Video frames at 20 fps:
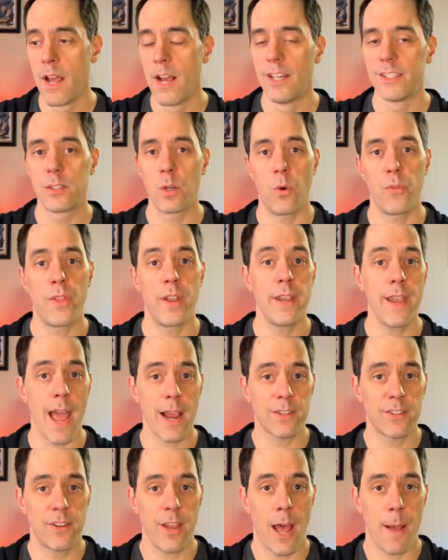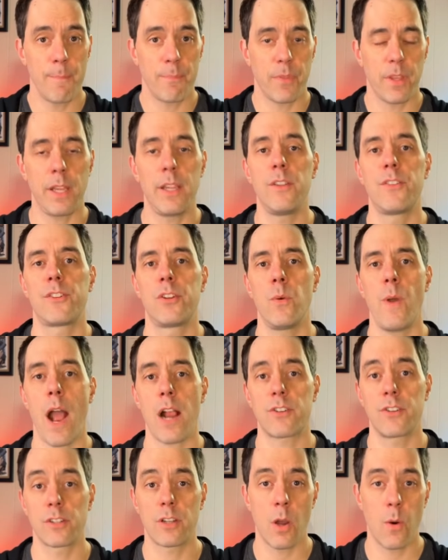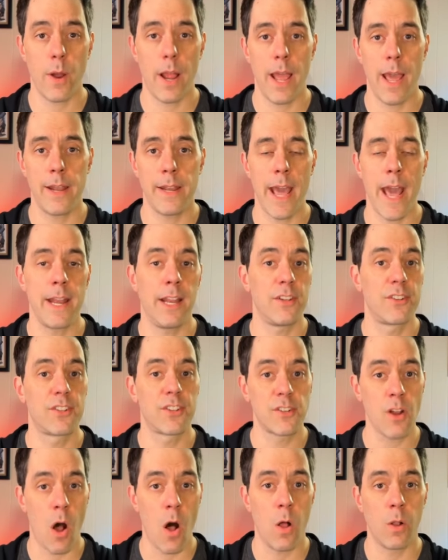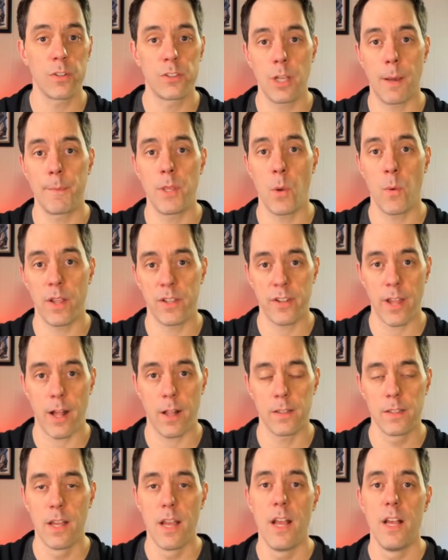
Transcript: So the next step is to actually go ahead and install WSL.